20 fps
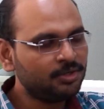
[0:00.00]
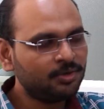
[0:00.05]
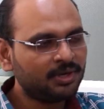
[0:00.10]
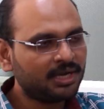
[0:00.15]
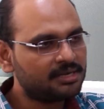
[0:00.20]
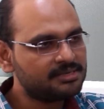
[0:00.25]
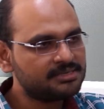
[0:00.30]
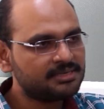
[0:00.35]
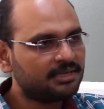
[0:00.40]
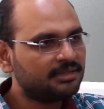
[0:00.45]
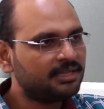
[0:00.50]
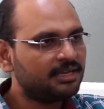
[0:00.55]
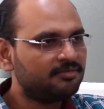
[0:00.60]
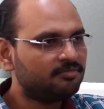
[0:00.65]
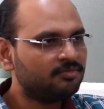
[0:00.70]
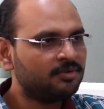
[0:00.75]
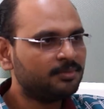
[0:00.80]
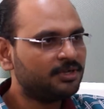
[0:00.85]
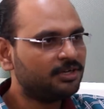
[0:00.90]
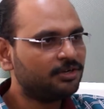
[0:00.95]
you can't say that
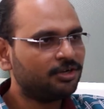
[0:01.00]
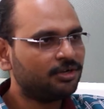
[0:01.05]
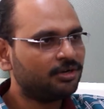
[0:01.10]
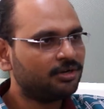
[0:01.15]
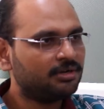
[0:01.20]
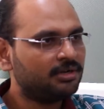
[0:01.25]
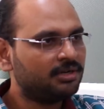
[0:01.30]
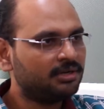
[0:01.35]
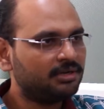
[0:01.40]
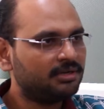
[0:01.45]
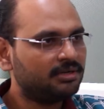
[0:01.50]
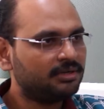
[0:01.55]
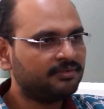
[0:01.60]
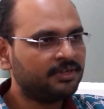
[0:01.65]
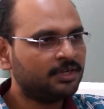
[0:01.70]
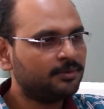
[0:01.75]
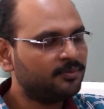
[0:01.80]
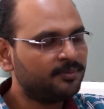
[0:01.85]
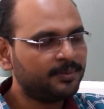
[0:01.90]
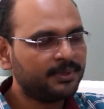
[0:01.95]
women are
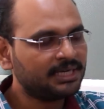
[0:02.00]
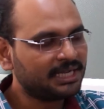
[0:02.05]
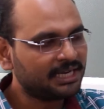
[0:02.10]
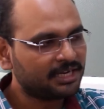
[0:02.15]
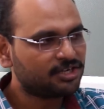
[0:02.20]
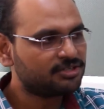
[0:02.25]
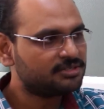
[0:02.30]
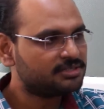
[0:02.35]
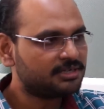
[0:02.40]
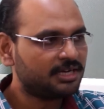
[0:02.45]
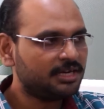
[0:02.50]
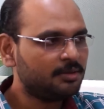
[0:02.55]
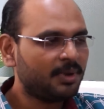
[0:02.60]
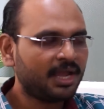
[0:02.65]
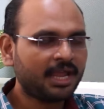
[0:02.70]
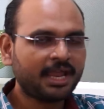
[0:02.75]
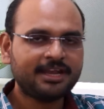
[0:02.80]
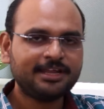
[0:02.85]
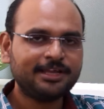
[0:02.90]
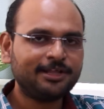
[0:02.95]
women cannot study
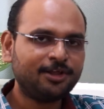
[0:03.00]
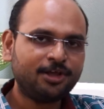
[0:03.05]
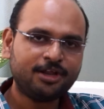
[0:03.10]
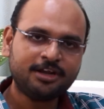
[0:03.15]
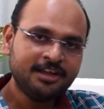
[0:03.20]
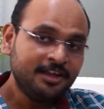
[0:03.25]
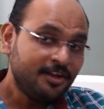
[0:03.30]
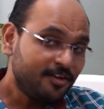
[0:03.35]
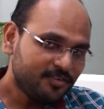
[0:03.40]
mechanical or